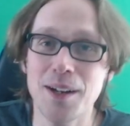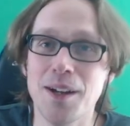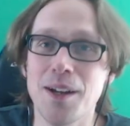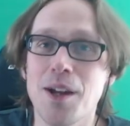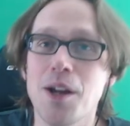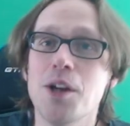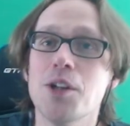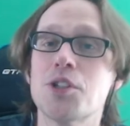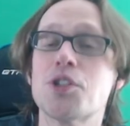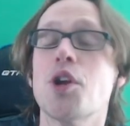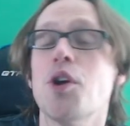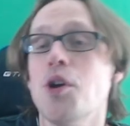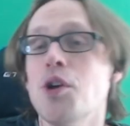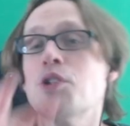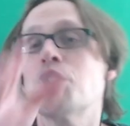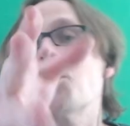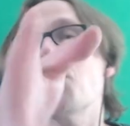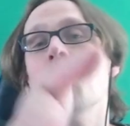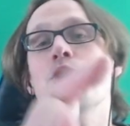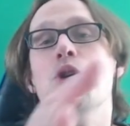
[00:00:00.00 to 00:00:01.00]

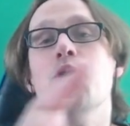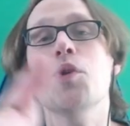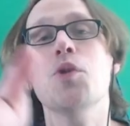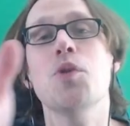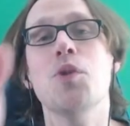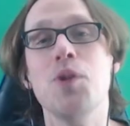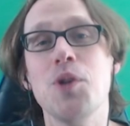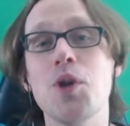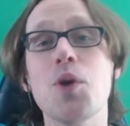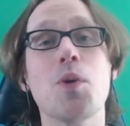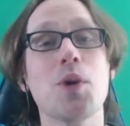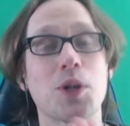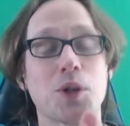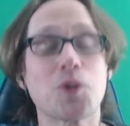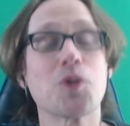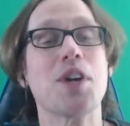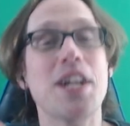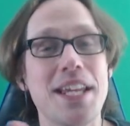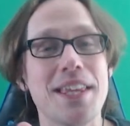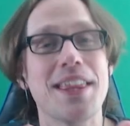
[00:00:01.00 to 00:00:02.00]
So you
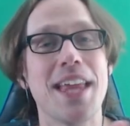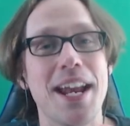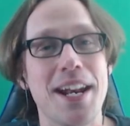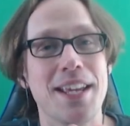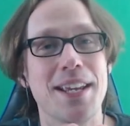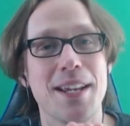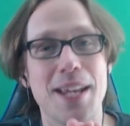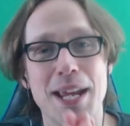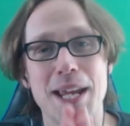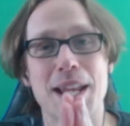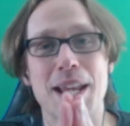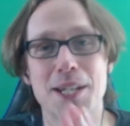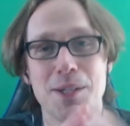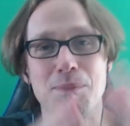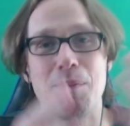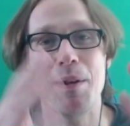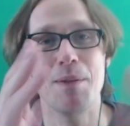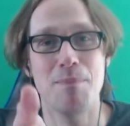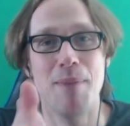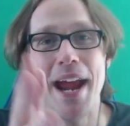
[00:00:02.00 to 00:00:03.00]
agree that it has
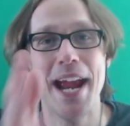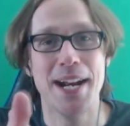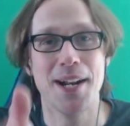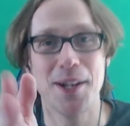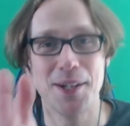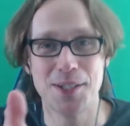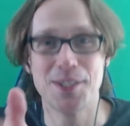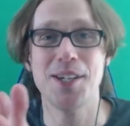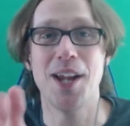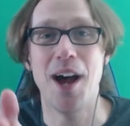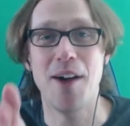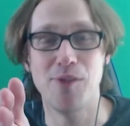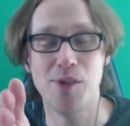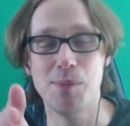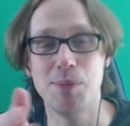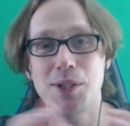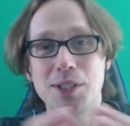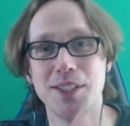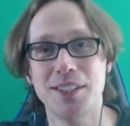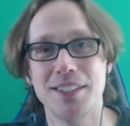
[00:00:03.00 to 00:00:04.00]
been made unsolvable?